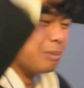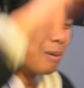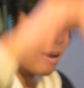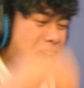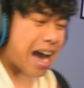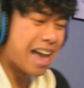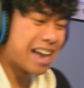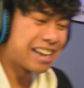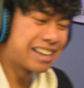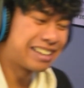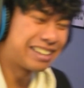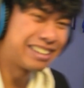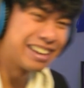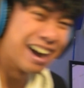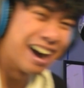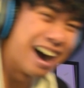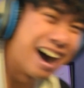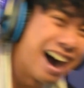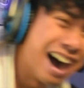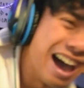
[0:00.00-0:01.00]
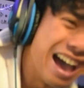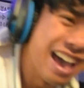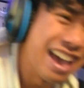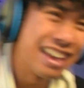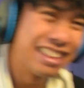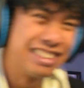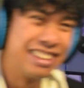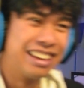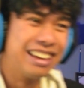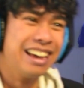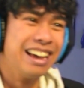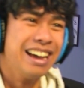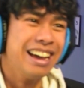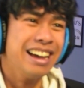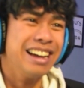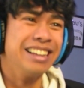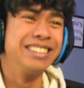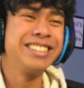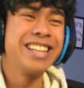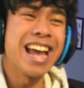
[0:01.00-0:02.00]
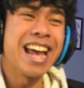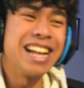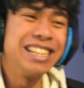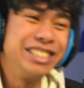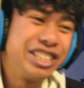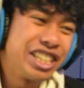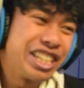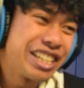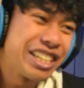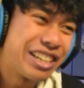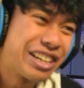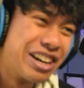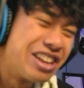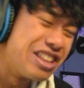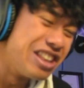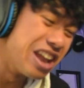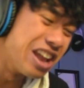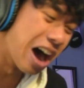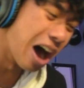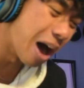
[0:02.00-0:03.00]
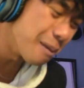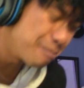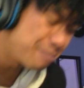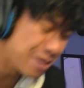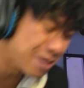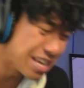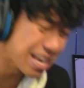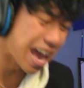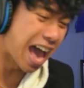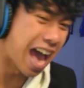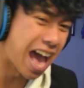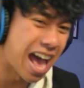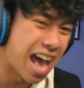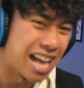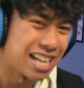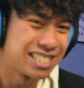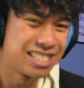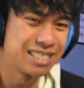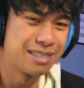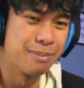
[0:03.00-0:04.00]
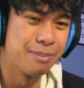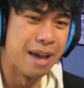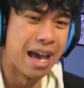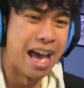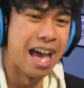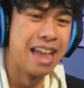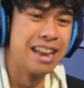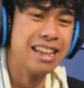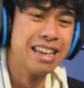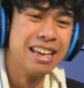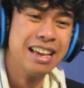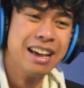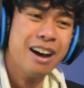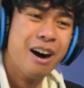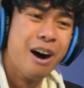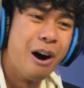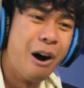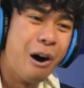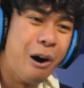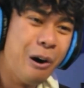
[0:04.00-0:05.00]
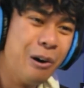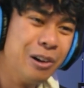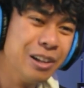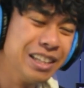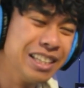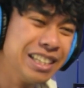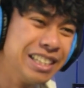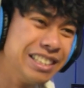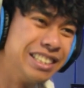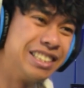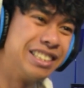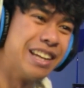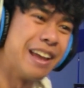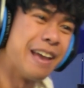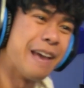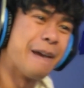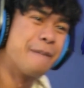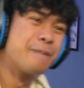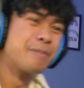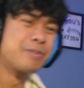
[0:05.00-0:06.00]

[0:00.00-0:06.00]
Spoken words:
my god! Denji could not be asked, man. Holy shit.